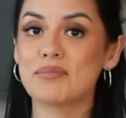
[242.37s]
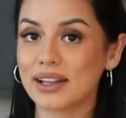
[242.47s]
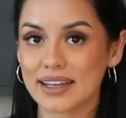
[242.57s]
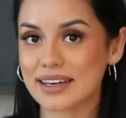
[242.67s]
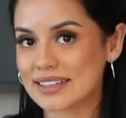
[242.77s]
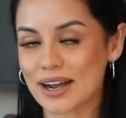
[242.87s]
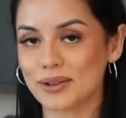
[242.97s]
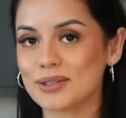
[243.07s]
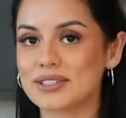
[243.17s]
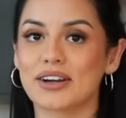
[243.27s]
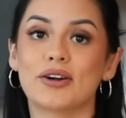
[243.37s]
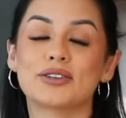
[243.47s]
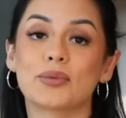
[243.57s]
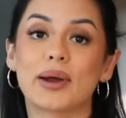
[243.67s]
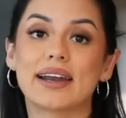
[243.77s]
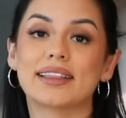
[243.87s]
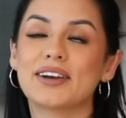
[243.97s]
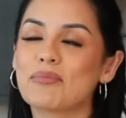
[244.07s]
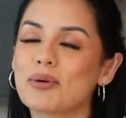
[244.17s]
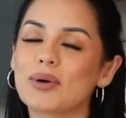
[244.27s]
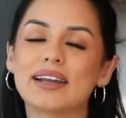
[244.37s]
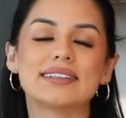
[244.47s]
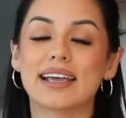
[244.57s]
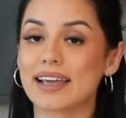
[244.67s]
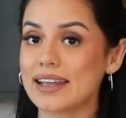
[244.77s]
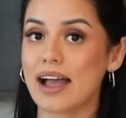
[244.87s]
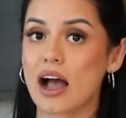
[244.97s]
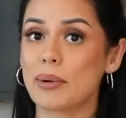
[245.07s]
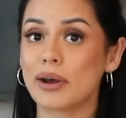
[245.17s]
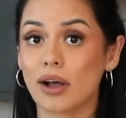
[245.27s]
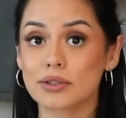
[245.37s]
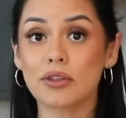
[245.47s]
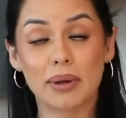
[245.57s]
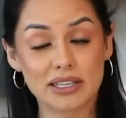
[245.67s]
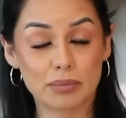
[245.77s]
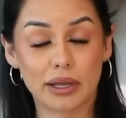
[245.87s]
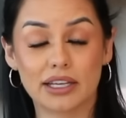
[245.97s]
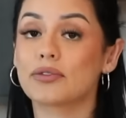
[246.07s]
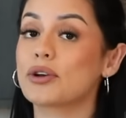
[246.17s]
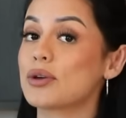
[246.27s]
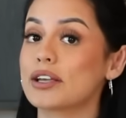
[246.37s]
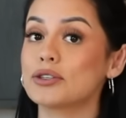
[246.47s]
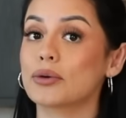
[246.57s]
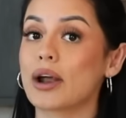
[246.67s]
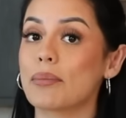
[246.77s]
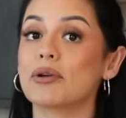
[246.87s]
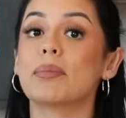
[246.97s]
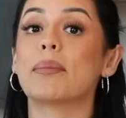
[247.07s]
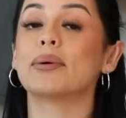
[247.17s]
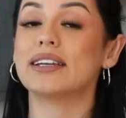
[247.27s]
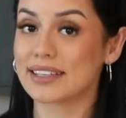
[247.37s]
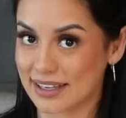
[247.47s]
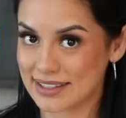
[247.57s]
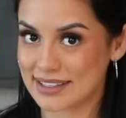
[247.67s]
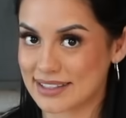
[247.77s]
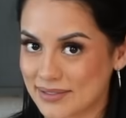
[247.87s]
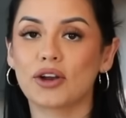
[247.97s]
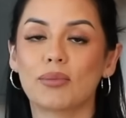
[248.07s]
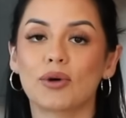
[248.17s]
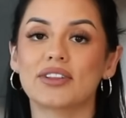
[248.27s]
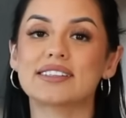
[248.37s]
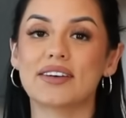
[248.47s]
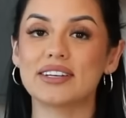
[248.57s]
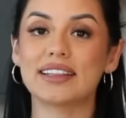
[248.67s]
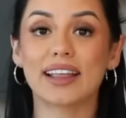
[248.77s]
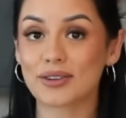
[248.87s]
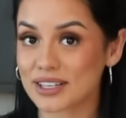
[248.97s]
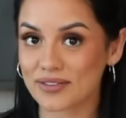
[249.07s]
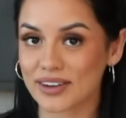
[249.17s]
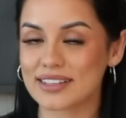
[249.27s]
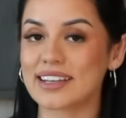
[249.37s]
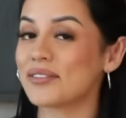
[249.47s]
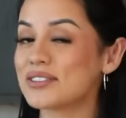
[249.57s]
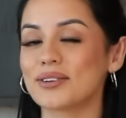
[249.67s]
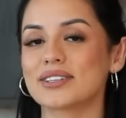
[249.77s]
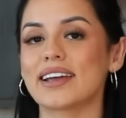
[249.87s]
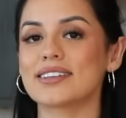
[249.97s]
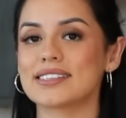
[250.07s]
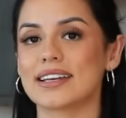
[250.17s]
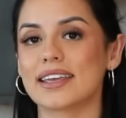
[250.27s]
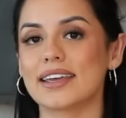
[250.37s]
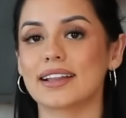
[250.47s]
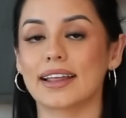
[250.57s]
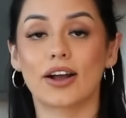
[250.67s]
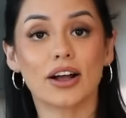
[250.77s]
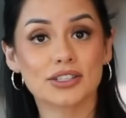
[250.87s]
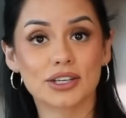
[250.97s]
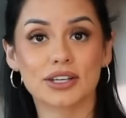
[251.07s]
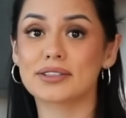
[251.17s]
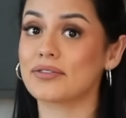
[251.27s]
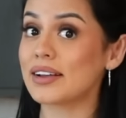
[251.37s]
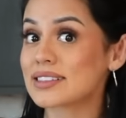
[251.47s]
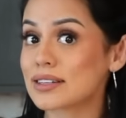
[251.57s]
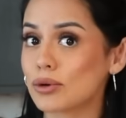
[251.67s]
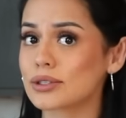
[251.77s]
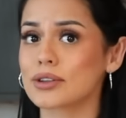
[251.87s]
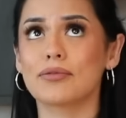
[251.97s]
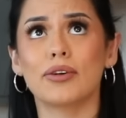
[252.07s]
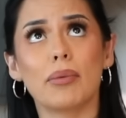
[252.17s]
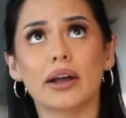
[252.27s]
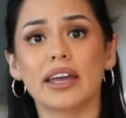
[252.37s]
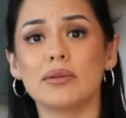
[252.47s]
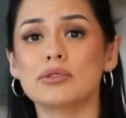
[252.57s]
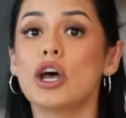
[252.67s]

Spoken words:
million downloads and are also rated the #1 ticketing app and also the best place for you guys to grab your Bad Bunny tickets. There are more than 70,000 events every single day on SeatGeek, like concerts, festivals, football games.